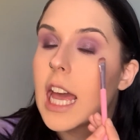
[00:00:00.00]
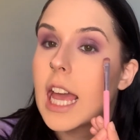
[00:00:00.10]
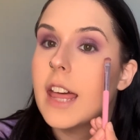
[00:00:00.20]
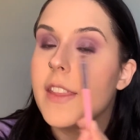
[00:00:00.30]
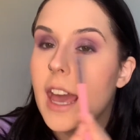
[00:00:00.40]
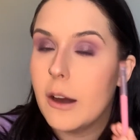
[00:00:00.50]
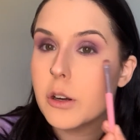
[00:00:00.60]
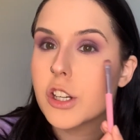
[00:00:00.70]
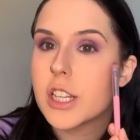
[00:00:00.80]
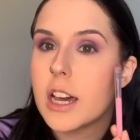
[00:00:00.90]
And the
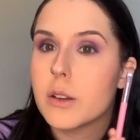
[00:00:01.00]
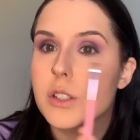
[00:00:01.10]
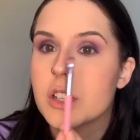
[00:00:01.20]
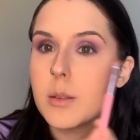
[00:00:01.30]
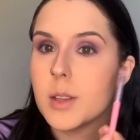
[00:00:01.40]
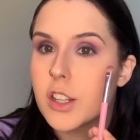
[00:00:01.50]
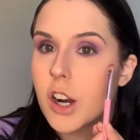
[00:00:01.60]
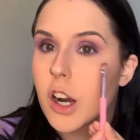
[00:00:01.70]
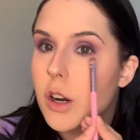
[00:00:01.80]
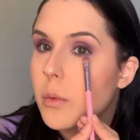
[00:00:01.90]
outer shadows are gonna be the
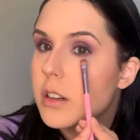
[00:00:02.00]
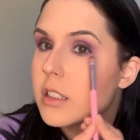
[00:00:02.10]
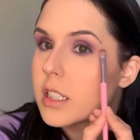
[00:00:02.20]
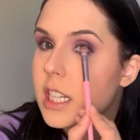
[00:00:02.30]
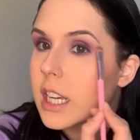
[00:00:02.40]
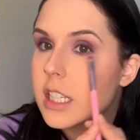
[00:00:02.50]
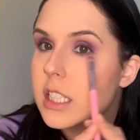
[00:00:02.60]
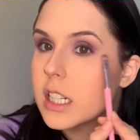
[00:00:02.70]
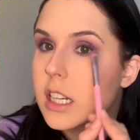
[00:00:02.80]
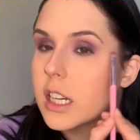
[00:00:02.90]
darker ones
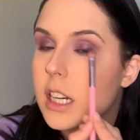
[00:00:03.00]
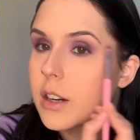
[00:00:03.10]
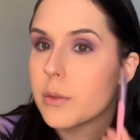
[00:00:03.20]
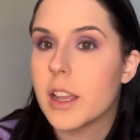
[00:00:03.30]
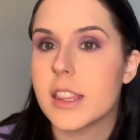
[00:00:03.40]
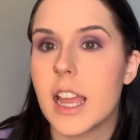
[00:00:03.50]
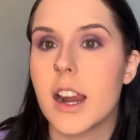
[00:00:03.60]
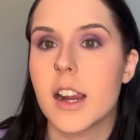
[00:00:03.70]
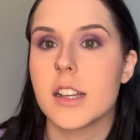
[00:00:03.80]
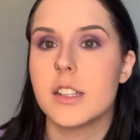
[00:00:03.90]
connecting right
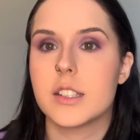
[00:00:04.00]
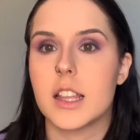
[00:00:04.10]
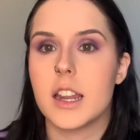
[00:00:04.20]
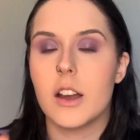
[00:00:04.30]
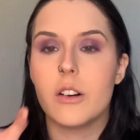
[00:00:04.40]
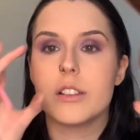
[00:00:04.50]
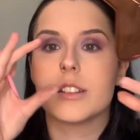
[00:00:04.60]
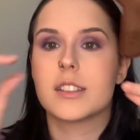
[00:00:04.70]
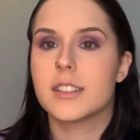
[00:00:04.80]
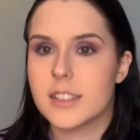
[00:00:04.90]
there, so that it all
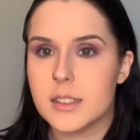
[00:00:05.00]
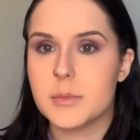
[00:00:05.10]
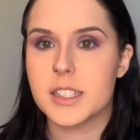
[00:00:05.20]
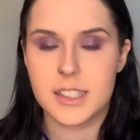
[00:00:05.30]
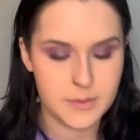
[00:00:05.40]
looks seamless.